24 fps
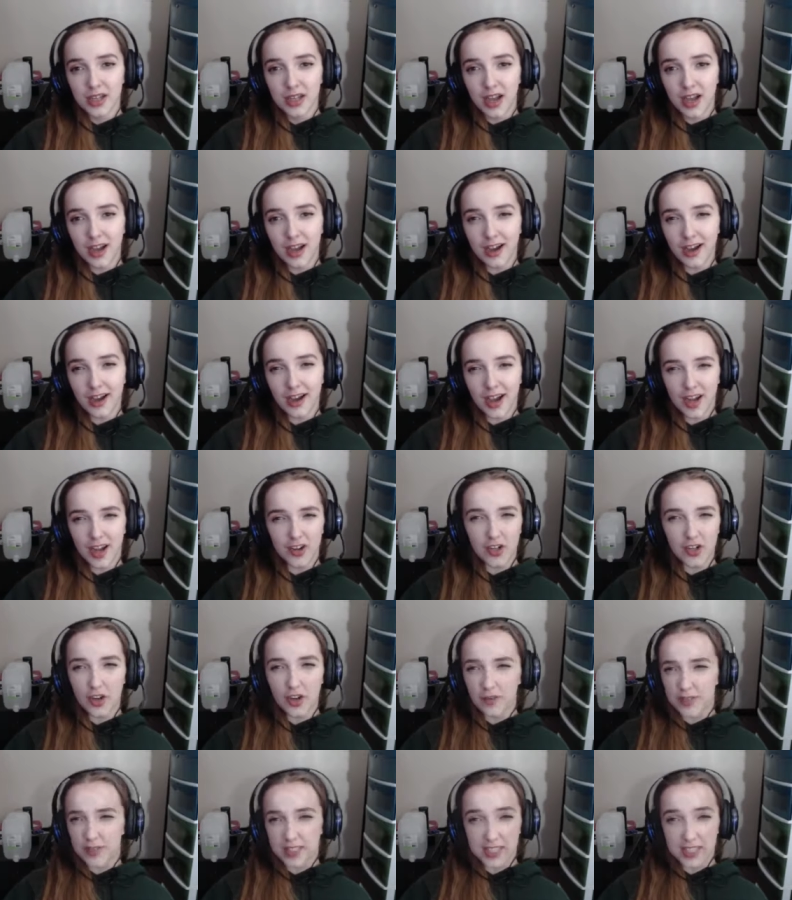I don't know
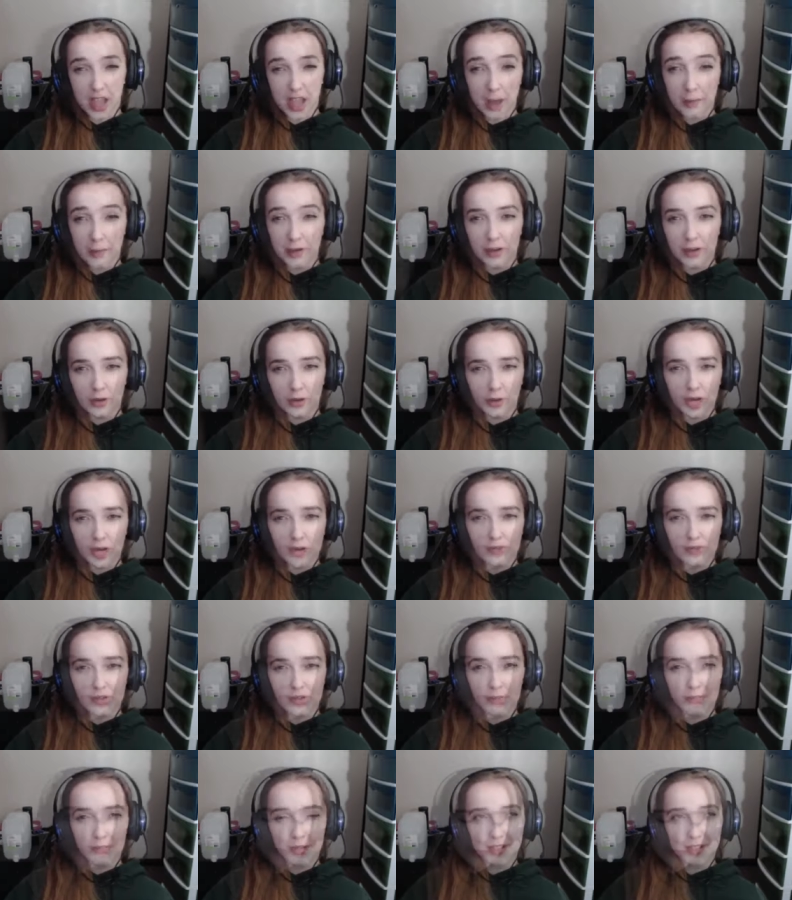if it's coming or
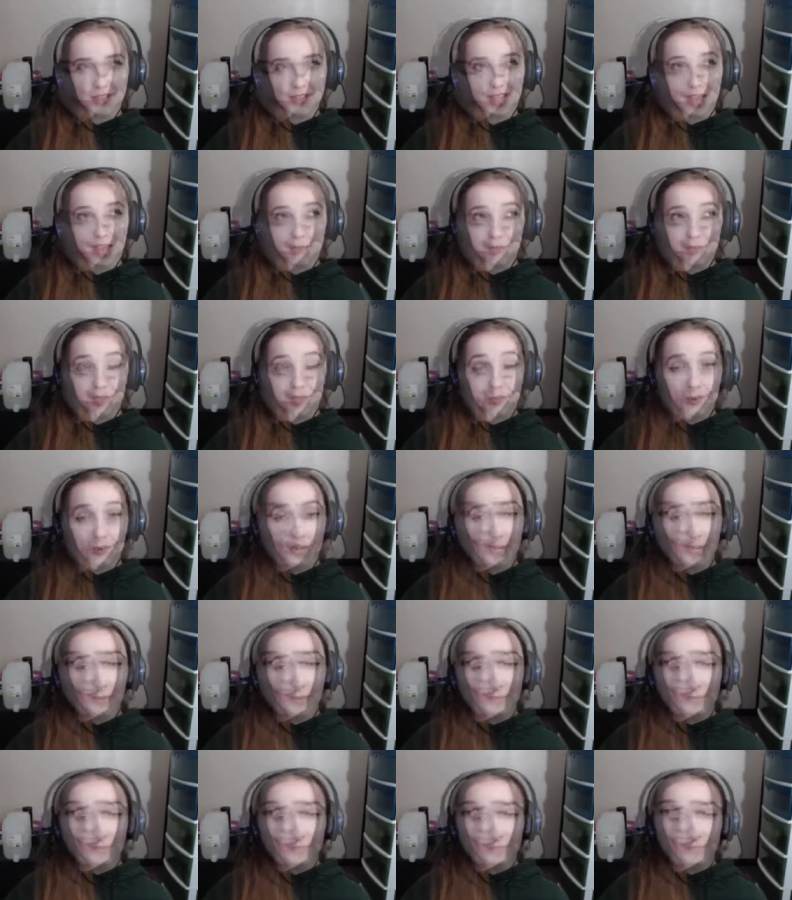whatever, but that'd be great.
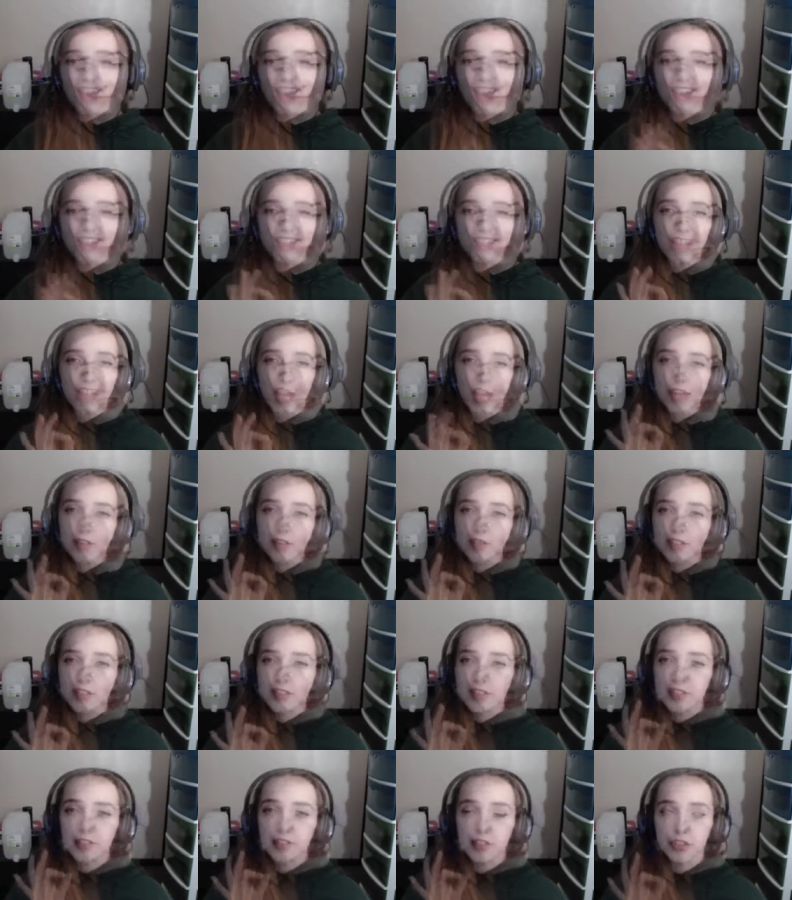And I know
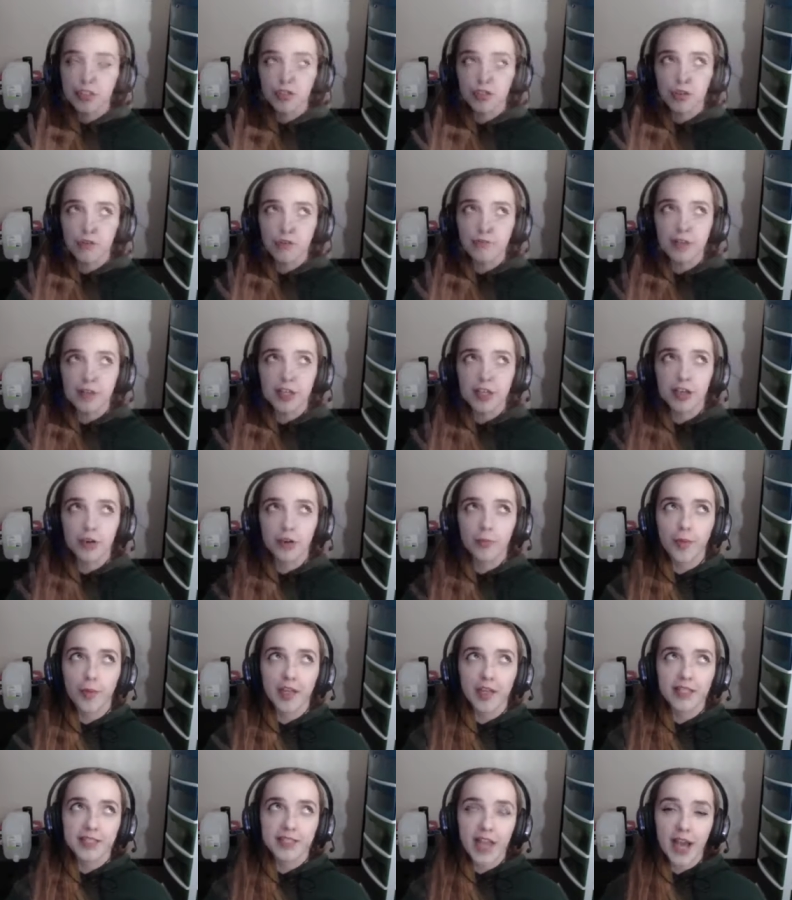this is a short video
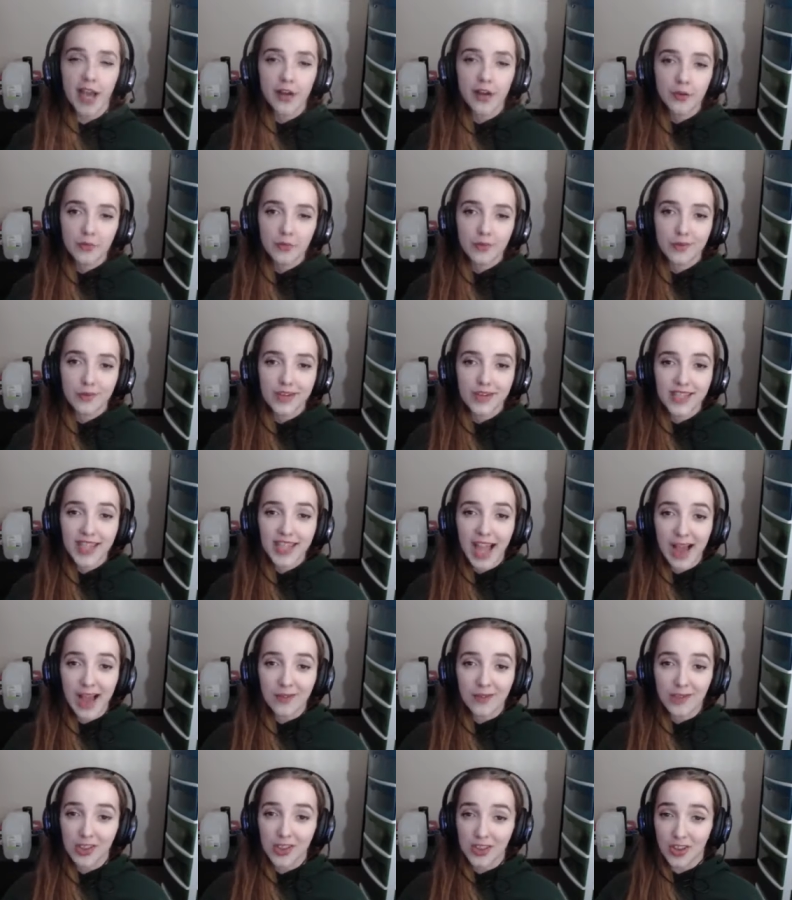because I don't really
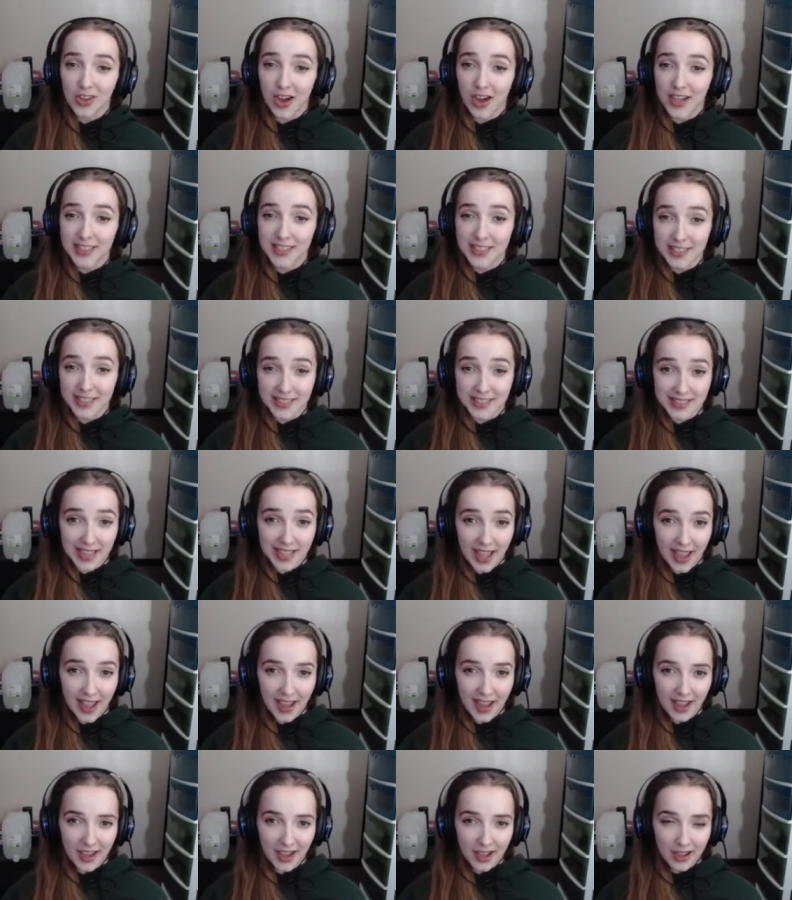have a lot to
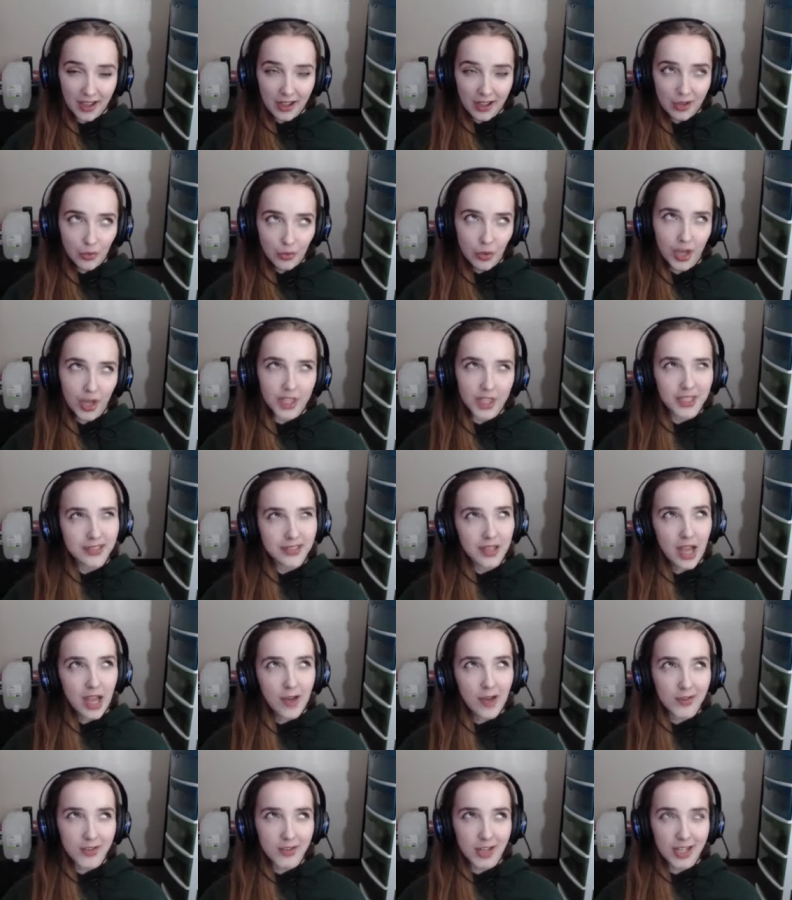say. Well, I
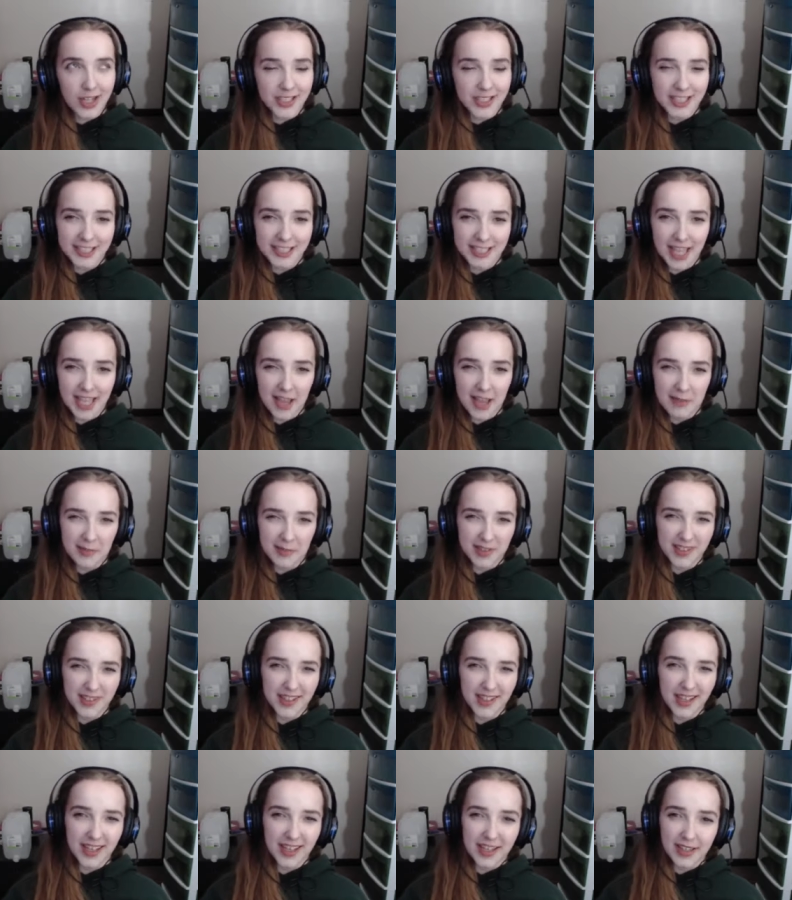have a lot to say, but
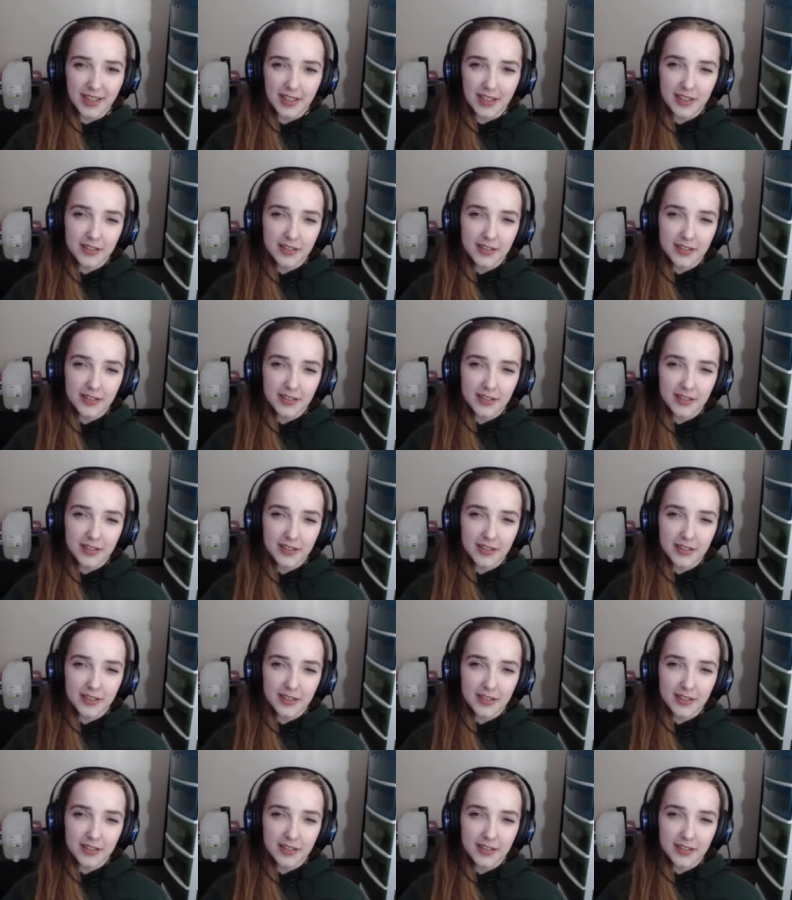like,